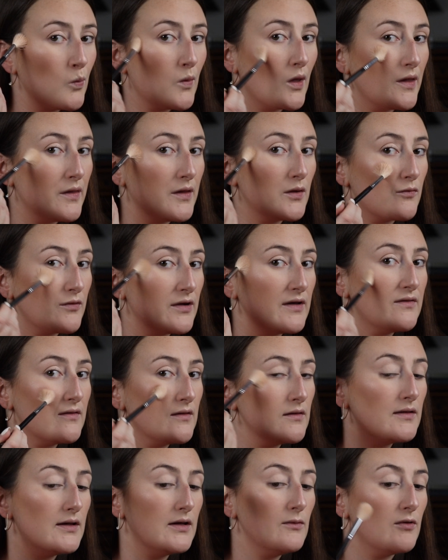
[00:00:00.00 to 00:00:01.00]
And then
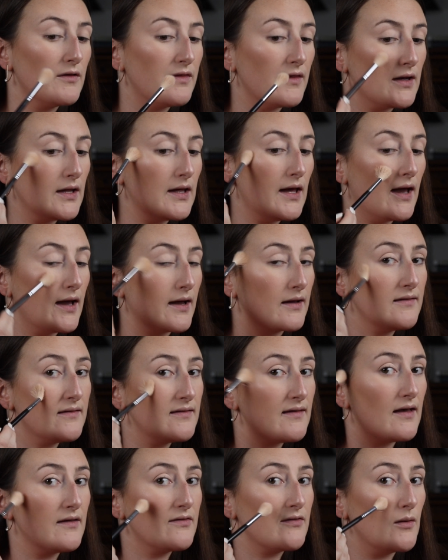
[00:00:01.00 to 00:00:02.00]
recently, with any
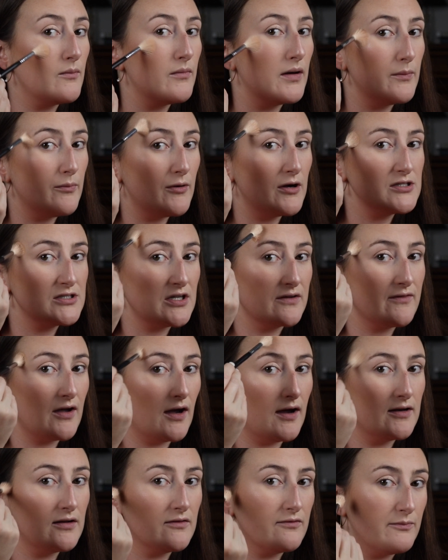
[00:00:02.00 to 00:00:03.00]
excess on my brush, I've
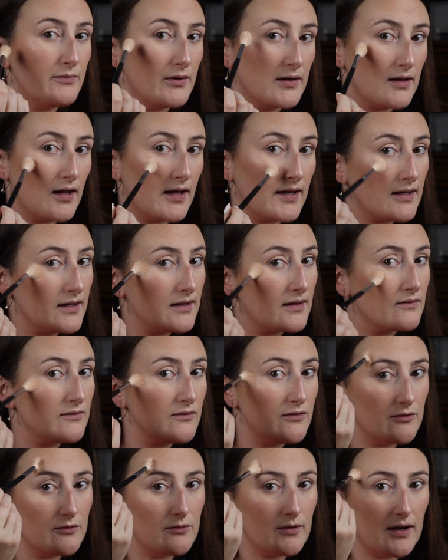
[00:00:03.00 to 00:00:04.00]
kind of been liking
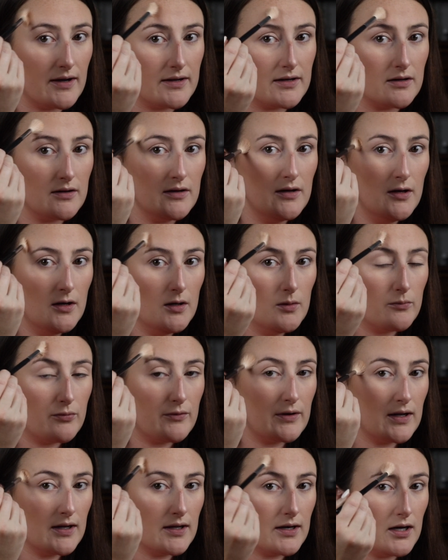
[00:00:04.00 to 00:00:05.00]
to kind of
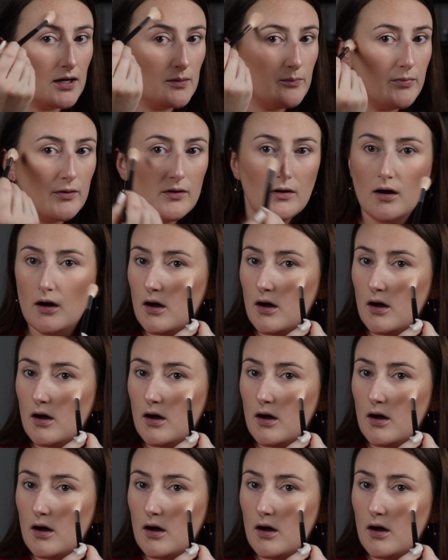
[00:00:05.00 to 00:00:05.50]
bring it up